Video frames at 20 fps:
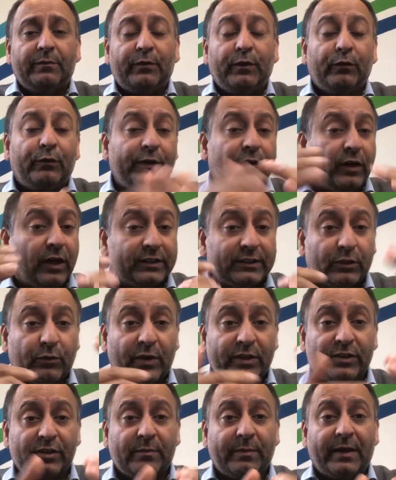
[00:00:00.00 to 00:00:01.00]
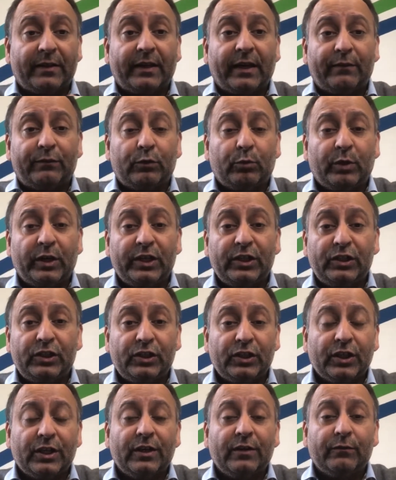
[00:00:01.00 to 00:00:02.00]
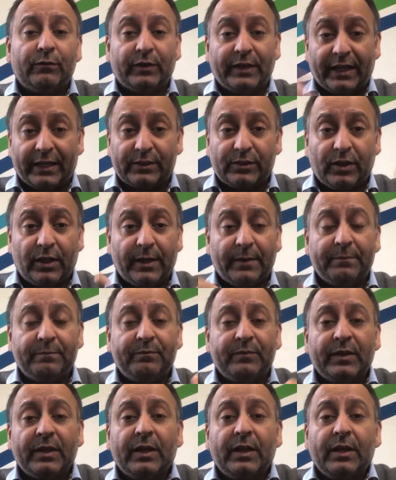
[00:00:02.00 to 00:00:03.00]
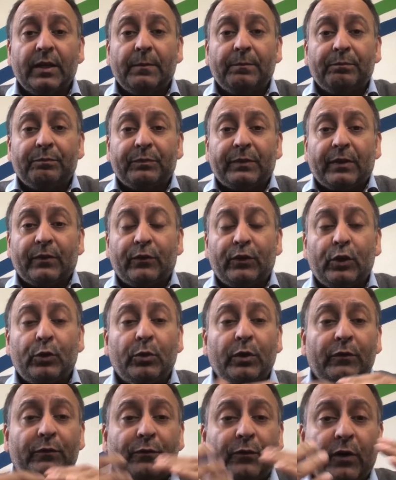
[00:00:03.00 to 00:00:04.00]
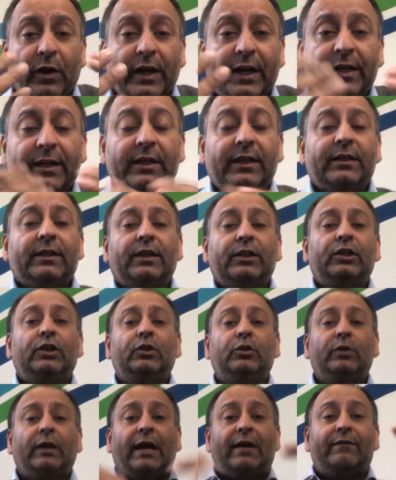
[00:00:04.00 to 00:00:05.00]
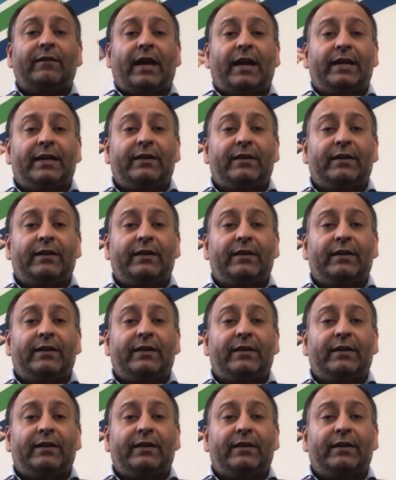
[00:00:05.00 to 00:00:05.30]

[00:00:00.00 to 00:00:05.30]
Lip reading: Feel free to ask a question about that if you wish for next time. You will find that you have